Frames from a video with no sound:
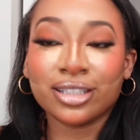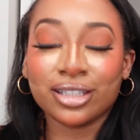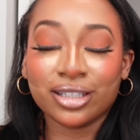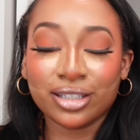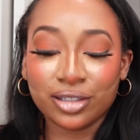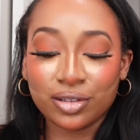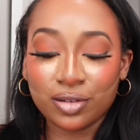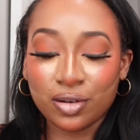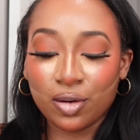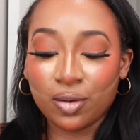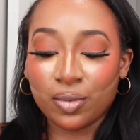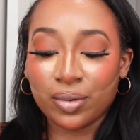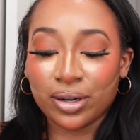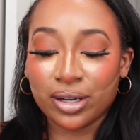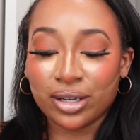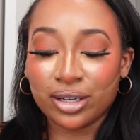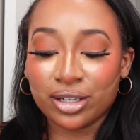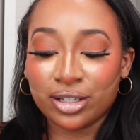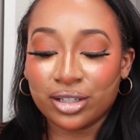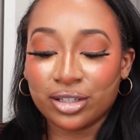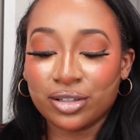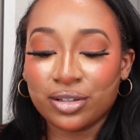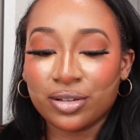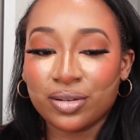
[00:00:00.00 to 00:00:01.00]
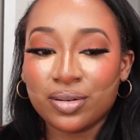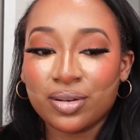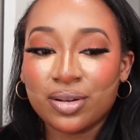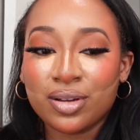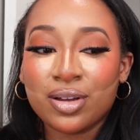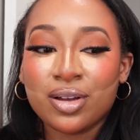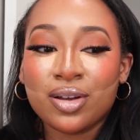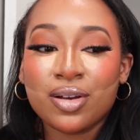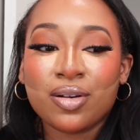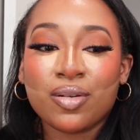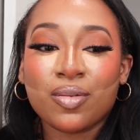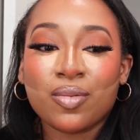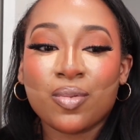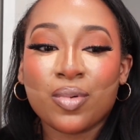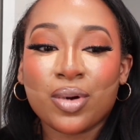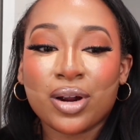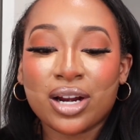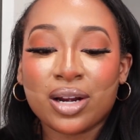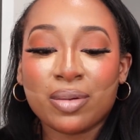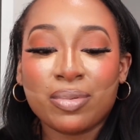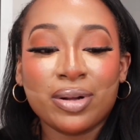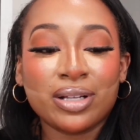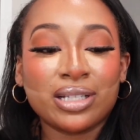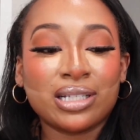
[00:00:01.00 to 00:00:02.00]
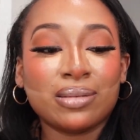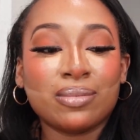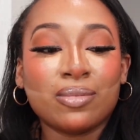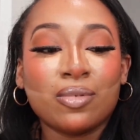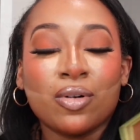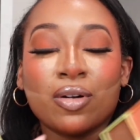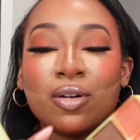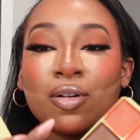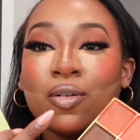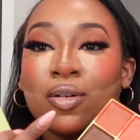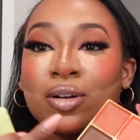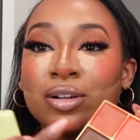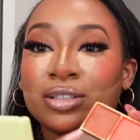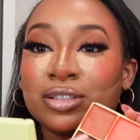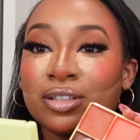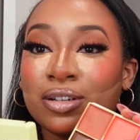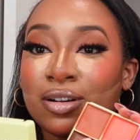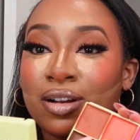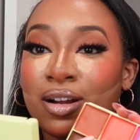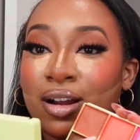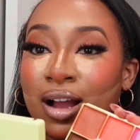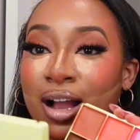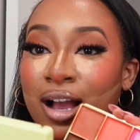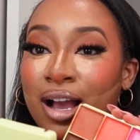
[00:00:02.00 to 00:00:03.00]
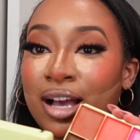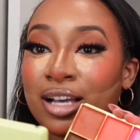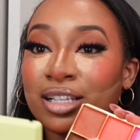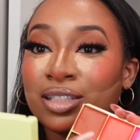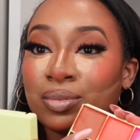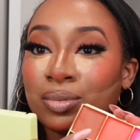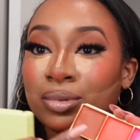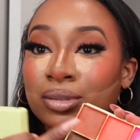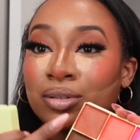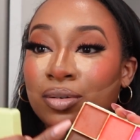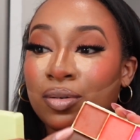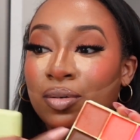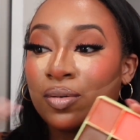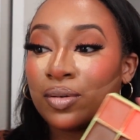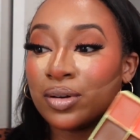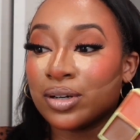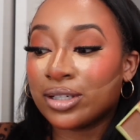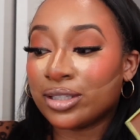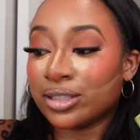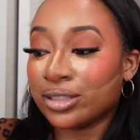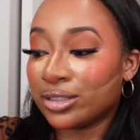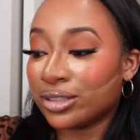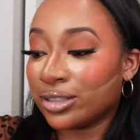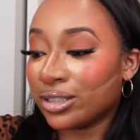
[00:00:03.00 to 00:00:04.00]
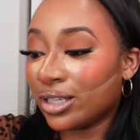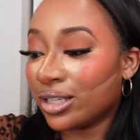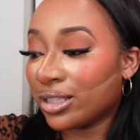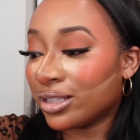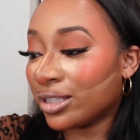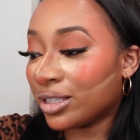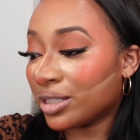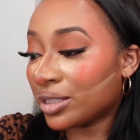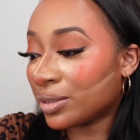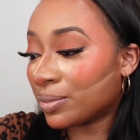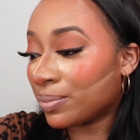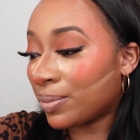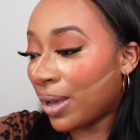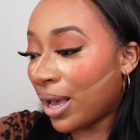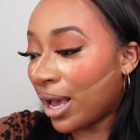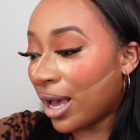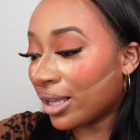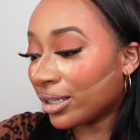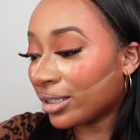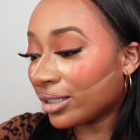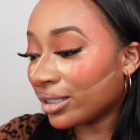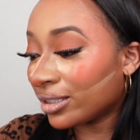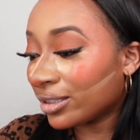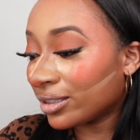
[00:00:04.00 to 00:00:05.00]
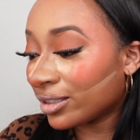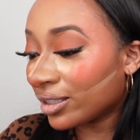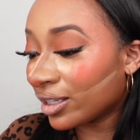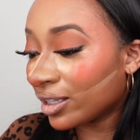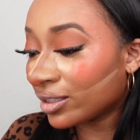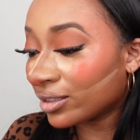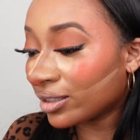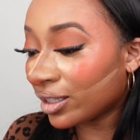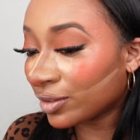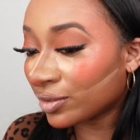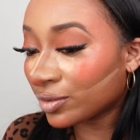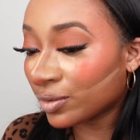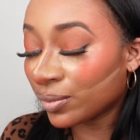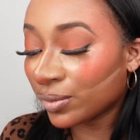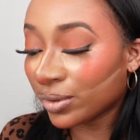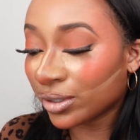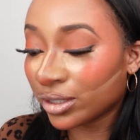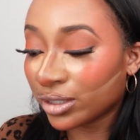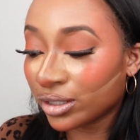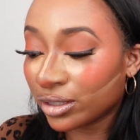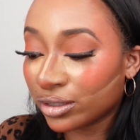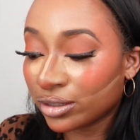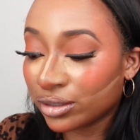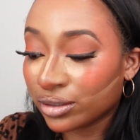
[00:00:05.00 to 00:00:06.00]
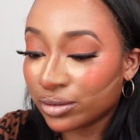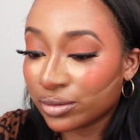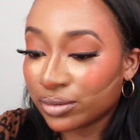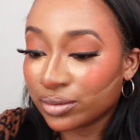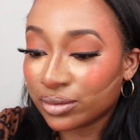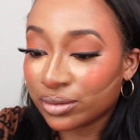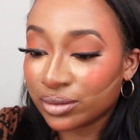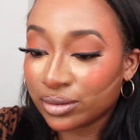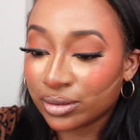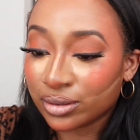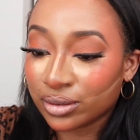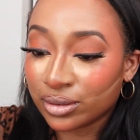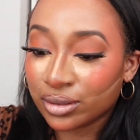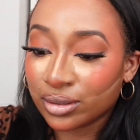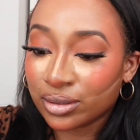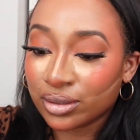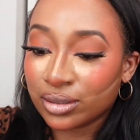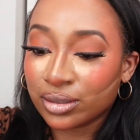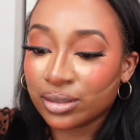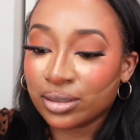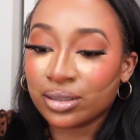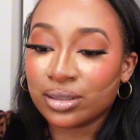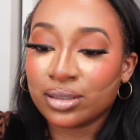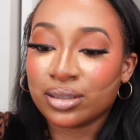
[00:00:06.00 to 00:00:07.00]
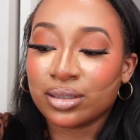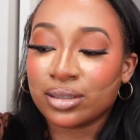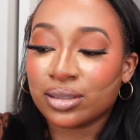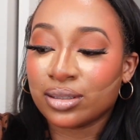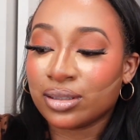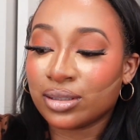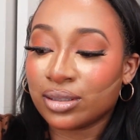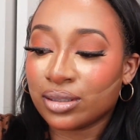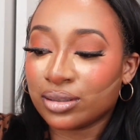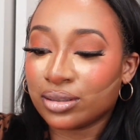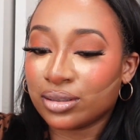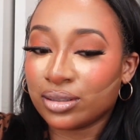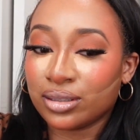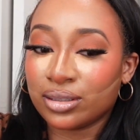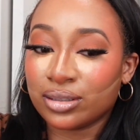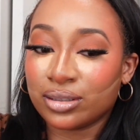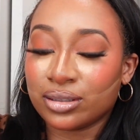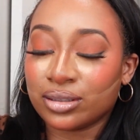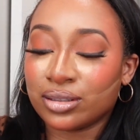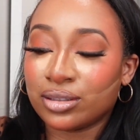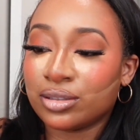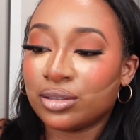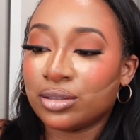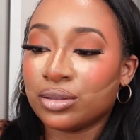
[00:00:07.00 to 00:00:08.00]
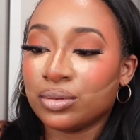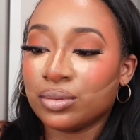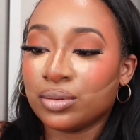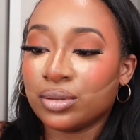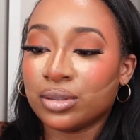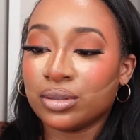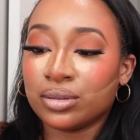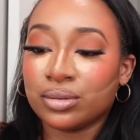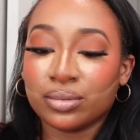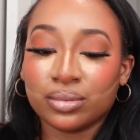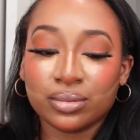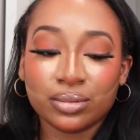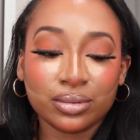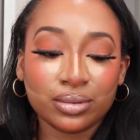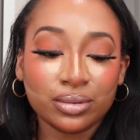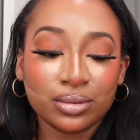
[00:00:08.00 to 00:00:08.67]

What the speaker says: You know what we're gonna do? We're gonna put some more orange on our eyes with the orange in this palette. That's what we're gonna do. Cause this is too cute.